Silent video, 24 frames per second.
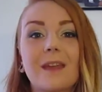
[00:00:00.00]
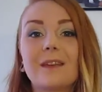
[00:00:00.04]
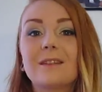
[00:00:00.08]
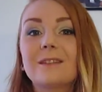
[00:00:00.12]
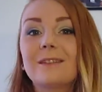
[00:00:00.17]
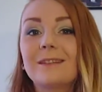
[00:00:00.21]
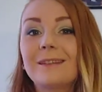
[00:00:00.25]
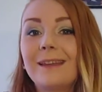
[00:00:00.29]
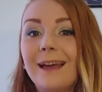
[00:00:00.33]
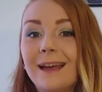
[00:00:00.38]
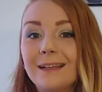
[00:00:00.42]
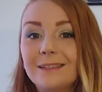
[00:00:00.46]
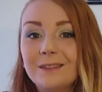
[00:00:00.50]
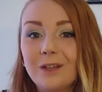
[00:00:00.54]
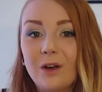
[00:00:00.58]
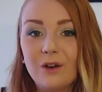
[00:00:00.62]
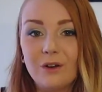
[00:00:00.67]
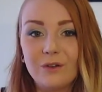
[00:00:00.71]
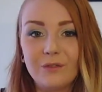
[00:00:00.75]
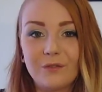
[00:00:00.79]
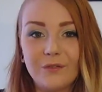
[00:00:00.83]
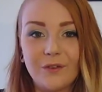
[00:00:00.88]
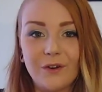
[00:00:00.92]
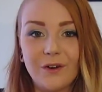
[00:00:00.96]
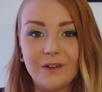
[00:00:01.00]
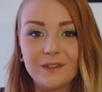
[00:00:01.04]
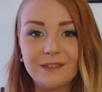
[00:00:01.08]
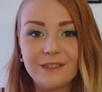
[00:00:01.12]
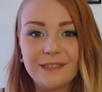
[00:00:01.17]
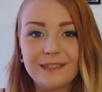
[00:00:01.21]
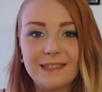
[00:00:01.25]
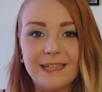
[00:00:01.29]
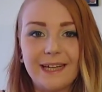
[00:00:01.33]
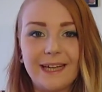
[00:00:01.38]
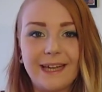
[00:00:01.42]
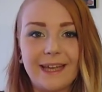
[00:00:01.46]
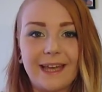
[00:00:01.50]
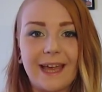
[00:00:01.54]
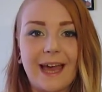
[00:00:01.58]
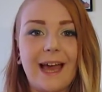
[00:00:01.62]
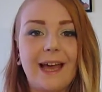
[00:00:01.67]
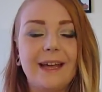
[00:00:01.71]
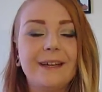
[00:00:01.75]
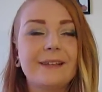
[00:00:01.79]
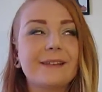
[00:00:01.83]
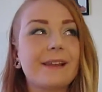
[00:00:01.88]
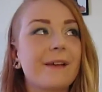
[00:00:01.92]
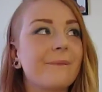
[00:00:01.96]
So that's all for today,
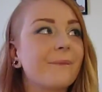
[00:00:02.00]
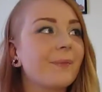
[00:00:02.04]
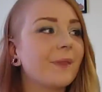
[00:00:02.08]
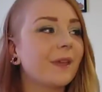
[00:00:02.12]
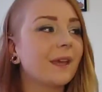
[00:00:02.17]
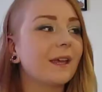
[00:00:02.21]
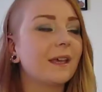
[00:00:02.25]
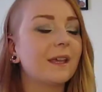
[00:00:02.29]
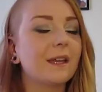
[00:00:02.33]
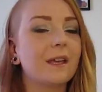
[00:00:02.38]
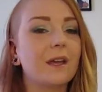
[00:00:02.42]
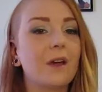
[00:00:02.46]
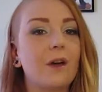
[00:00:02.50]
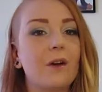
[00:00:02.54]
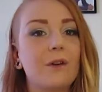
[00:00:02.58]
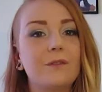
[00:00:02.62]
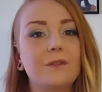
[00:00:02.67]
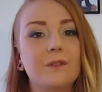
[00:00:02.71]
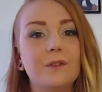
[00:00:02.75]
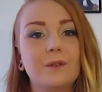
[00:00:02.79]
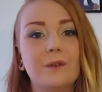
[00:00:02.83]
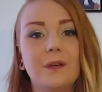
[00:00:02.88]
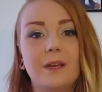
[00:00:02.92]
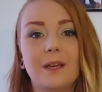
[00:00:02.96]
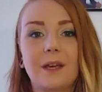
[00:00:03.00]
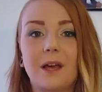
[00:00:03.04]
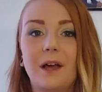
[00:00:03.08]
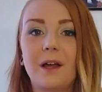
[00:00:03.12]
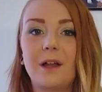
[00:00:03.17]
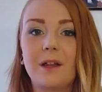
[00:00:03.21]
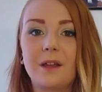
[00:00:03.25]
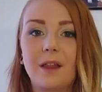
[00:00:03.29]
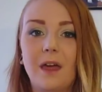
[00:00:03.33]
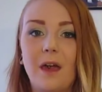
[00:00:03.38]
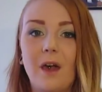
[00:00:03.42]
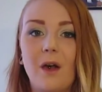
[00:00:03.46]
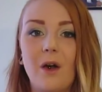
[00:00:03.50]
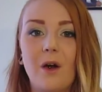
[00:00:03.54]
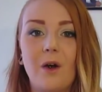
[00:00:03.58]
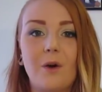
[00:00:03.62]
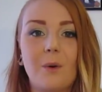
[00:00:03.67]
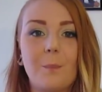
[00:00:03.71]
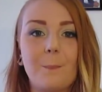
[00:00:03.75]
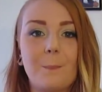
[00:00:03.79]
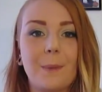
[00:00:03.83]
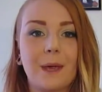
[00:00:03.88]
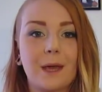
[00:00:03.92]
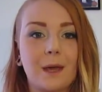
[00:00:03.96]
guys. I'm thinking of doing a
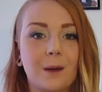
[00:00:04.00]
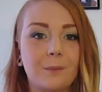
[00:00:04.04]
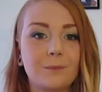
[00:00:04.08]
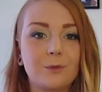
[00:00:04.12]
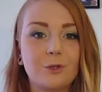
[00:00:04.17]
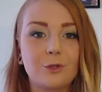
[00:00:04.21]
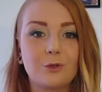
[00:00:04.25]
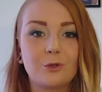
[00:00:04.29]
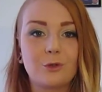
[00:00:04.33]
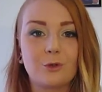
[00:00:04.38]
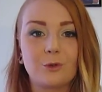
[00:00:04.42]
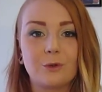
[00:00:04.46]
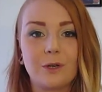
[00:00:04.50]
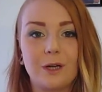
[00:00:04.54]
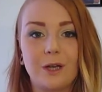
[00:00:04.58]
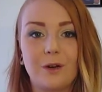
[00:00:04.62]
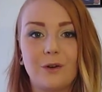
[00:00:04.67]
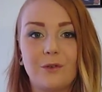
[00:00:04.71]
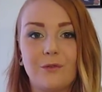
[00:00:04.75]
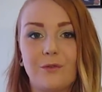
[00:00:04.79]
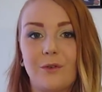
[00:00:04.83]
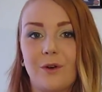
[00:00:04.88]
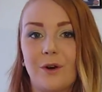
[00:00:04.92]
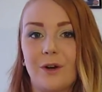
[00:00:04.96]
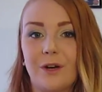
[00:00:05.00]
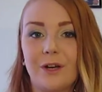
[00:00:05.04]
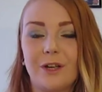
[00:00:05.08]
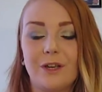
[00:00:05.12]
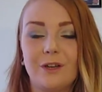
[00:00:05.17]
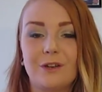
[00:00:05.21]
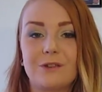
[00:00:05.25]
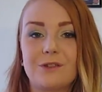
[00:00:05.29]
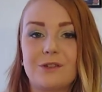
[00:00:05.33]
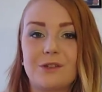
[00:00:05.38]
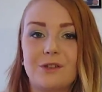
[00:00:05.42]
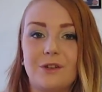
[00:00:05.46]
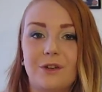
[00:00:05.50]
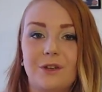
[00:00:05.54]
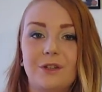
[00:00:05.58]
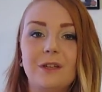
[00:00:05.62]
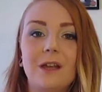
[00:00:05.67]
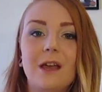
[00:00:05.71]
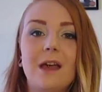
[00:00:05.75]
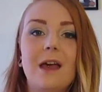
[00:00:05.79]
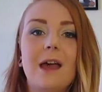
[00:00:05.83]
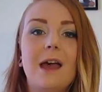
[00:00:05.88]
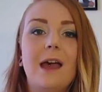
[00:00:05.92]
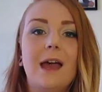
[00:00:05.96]
little makeup tutorial for you
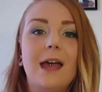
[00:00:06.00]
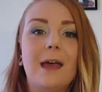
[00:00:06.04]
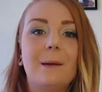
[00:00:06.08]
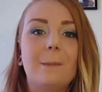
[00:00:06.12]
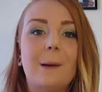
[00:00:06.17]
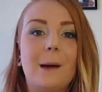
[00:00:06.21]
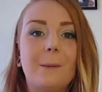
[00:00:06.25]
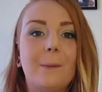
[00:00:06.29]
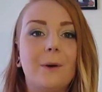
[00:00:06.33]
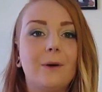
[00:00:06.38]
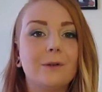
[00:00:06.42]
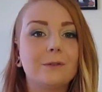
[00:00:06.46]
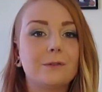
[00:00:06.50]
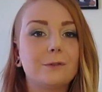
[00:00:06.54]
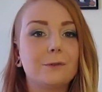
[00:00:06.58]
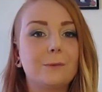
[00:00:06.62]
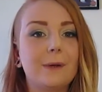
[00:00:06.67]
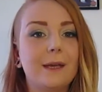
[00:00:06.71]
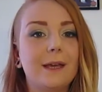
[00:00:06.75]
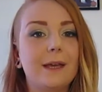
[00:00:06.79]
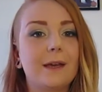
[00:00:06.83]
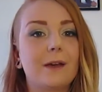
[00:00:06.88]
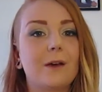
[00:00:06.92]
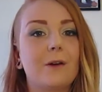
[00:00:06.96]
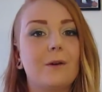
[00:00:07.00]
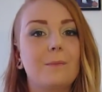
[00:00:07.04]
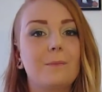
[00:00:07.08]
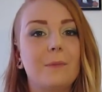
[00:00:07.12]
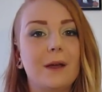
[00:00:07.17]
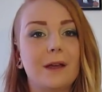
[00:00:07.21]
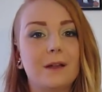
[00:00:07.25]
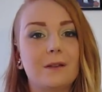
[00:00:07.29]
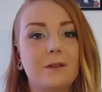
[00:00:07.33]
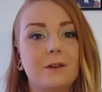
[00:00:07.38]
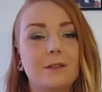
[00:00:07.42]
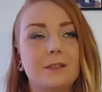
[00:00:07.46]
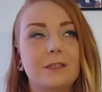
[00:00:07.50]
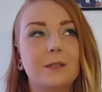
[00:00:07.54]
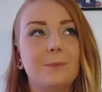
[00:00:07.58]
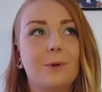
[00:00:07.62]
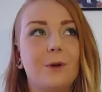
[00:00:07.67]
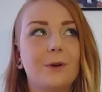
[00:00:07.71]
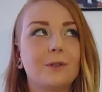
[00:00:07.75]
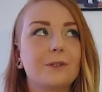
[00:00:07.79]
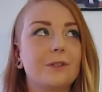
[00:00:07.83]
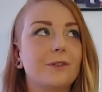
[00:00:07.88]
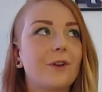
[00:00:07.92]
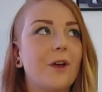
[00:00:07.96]
soon. I'm also waiting on my glossy
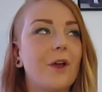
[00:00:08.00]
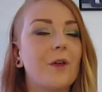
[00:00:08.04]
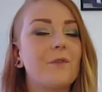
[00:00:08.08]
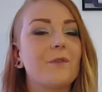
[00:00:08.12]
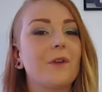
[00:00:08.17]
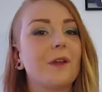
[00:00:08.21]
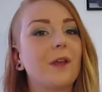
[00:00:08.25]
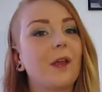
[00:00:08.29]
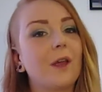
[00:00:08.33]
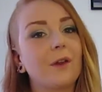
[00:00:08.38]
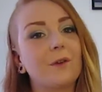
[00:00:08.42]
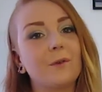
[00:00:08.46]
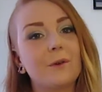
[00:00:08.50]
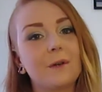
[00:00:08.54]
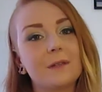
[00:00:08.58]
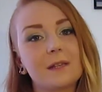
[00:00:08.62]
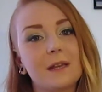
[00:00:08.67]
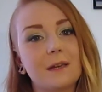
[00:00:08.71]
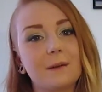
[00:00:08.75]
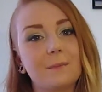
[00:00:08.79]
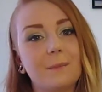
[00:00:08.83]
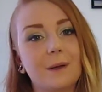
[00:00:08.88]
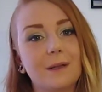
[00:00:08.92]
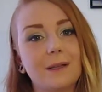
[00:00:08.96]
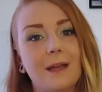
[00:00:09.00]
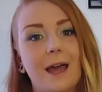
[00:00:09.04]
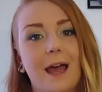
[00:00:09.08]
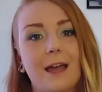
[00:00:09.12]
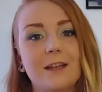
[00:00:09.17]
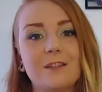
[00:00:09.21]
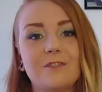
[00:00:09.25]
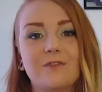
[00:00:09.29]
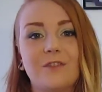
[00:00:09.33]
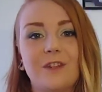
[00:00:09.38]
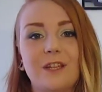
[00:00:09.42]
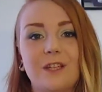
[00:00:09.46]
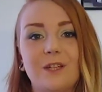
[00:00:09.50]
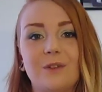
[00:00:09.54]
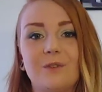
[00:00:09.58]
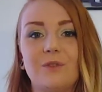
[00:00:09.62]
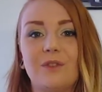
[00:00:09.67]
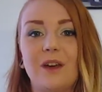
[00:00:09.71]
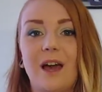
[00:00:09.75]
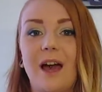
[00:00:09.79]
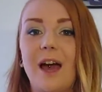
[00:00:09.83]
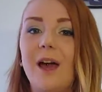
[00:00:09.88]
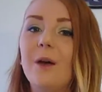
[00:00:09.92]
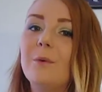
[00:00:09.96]
box arriving. I know I said in my last video
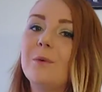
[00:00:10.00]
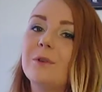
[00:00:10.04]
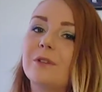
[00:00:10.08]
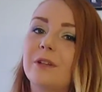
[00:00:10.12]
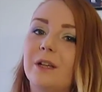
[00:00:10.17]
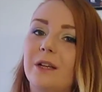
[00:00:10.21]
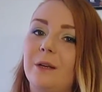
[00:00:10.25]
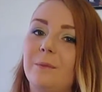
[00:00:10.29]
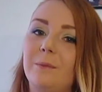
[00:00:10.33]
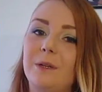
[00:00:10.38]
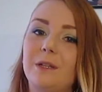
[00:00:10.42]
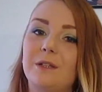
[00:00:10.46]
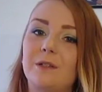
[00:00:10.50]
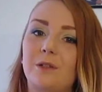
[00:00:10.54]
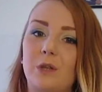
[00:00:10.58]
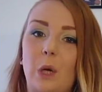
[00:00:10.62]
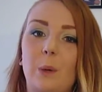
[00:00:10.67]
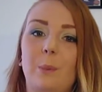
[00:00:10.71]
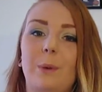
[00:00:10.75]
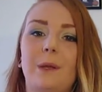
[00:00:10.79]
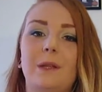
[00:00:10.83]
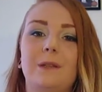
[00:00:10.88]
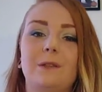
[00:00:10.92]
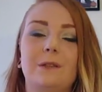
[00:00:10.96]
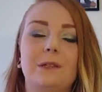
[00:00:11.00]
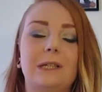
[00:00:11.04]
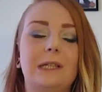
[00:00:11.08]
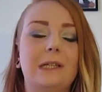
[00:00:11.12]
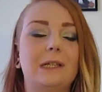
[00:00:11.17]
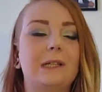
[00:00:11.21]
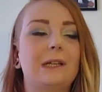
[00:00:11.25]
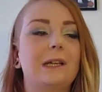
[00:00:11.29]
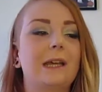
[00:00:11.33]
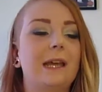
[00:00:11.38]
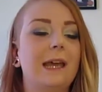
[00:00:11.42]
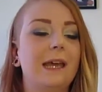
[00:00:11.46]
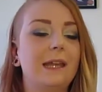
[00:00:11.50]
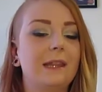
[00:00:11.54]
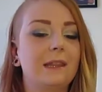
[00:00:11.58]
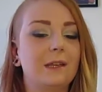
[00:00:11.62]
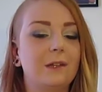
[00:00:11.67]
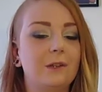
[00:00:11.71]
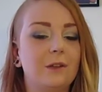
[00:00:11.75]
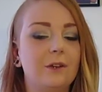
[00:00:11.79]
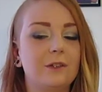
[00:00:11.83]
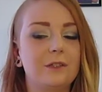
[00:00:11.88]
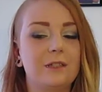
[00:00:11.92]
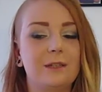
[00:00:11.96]
that I was going to be stopping doing getting the
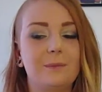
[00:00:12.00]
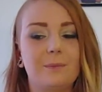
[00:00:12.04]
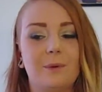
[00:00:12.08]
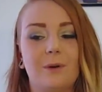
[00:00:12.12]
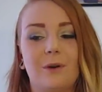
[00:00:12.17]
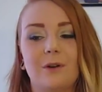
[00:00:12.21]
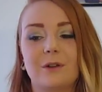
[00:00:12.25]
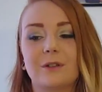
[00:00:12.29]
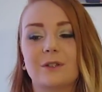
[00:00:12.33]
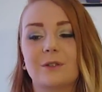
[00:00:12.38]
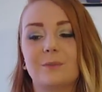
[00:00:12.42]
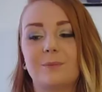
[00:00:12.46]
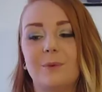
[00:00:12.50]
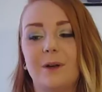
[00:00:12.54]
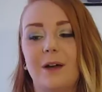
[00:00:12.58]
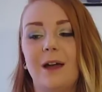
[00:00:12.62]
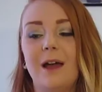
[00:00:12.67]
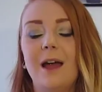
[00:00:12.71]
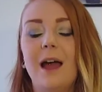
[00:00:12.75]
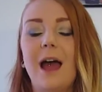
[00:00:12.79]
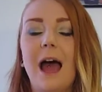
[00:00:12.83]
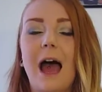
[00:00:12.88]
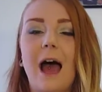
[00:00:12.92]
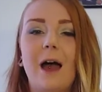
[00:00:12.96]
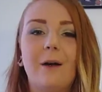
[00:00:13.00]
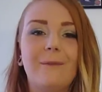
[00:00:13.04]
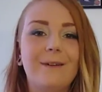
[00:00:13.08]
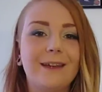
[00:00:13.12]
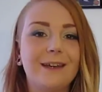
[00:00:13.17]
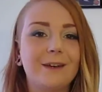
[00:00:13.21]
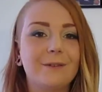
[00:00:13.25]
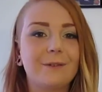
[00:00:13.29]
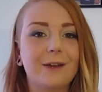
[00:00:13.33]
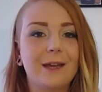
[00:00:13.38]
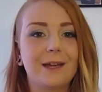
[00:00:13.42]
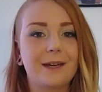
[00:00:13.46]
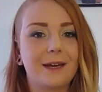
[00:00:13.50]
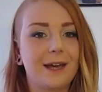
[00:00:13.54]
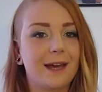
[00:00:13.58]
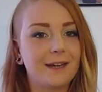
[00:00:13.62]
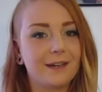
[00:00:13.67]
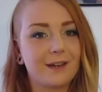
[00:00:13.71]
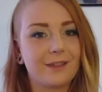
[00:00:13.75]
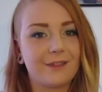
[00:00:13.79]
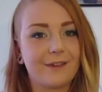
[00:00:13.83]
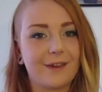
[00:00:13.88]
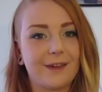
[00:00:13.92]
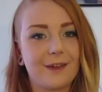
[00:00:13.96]
glossy box, but I went away and I had
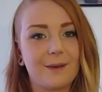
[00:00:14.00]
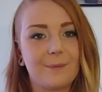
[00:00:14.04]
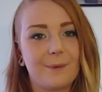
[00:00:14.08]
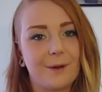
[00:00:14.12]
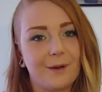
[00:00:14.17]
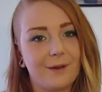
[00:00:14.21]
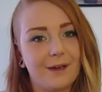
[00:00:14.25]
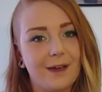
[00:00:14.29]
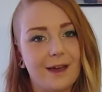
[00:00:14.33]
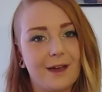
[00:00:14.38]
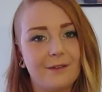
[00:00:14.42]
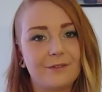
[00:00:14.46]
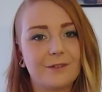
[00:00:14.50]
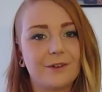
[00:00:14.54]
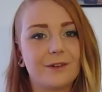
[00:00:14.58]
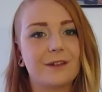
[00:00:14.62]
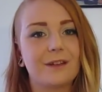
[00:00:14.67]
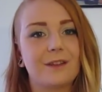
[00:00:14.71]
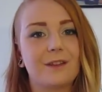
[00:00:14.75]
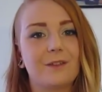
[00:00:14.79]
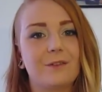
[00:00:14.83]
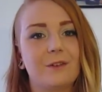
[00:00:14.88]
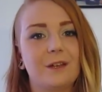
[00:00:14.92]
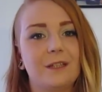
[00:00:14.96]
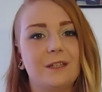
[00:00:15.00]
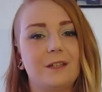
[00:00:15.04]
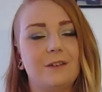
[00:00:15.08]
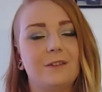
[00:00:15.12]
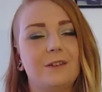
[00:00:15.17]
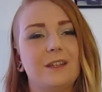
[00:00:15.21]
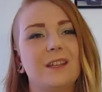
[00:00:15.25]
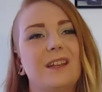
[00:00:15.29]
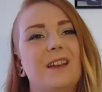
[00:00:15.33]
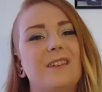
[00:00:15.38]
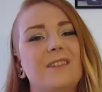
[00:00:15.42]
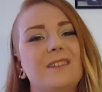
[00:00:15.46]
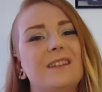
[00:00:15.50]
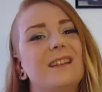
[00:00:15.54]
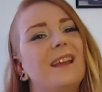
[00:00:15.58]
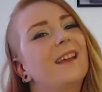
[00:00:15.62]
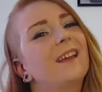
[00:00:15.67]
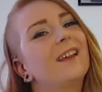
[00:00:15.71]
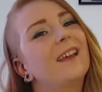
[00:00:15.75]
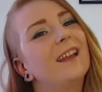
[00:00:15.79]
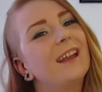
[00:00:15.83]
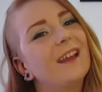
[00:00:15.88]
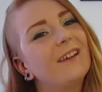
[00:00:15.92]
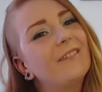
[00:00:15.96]
to think about it after I did the video, and then I was
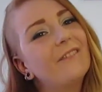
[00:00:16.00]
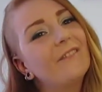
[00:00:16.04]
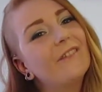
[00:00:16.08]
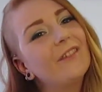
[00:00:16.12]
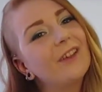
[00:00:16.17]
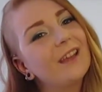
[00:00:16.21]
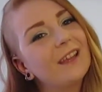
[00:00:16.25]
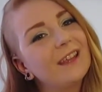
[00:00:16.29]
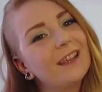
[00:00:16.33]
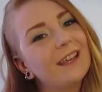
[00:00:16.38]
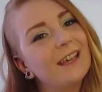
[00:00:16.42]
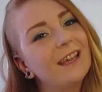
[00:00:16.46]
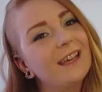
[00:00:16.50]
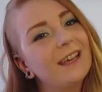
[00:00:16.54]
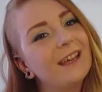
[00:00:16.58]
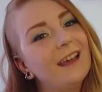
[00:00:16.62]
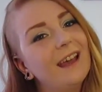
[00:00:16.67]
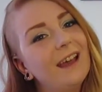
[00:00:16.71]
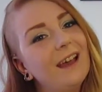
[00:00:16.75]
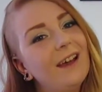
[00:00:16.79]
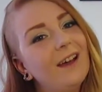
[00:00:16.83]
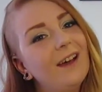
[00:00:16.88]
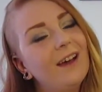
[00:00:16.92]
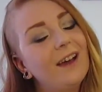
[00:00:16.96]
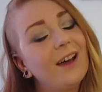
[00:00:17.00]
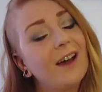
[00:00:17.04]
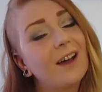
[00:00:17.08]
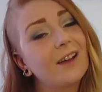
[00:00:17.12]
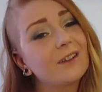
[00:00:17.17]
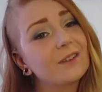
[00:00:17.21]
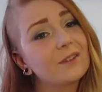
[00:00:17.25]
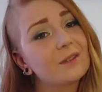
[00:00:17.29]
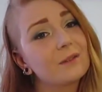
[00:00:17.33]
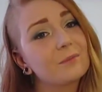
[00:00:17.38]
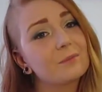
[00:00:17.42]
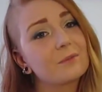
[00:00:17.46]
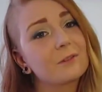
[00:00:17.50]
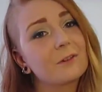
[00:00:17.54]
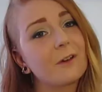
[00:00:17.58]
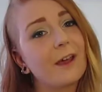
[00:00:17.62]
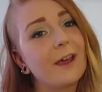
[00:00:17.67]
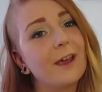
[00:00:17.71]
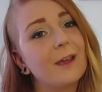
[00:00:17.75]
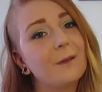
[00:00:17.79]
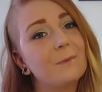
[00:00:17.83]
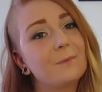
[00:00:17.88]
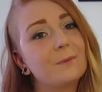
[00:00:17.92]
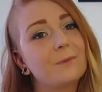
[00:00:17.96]
like, can I really
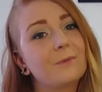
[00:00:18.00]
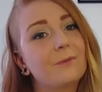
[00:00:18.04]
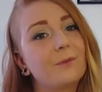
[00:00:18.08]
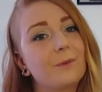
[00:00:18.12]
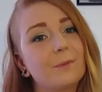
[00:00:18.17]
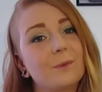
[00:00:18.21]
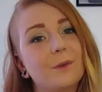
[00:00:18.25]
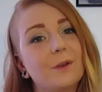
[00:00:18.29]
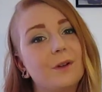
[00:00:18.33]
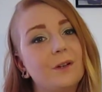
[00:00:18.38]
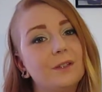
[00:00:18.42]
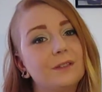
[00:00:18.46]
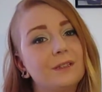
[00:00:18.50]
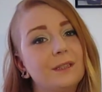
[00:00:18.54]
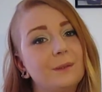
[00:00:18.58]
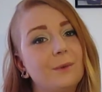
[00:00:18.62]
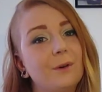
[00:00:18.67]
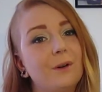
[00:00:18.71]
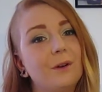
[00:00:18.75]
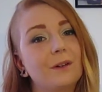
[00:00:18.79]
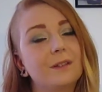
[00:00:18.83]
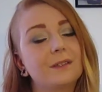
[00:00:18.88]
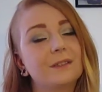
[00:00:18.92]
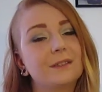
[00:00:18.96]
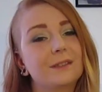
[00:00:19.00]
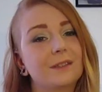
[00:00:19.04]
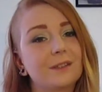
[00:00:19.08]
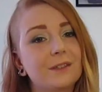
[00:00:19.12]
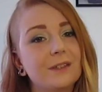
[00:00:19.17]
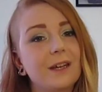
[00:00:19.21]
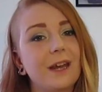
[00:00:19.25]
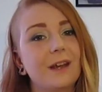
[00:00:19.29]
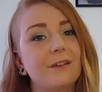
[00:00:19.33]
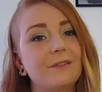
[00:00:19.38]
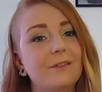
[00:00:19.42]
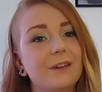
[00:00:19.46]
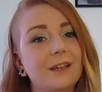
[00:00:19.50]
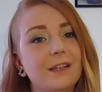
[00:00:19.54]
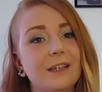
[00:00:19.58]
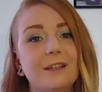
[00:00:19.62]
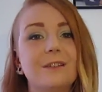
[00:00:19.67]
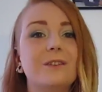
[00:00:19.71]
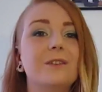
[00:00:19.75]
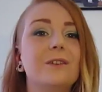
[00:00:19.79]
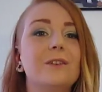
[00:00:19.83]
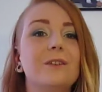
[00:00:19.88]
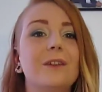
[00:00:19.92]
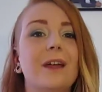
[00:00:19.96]
unsubscribe from glossy box? Could I
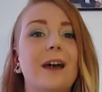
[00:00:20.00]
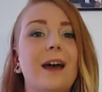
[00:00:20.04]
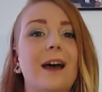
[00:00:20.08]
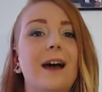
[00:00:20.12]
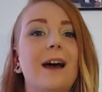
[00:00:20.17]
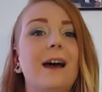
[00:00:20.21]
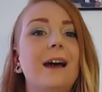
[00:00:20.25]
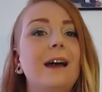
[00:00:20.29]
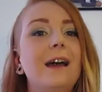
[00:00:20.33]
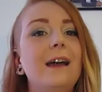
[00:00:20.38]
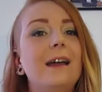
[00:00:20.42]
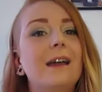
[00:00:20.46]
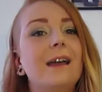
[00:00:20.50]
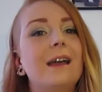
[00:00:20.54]
really do that?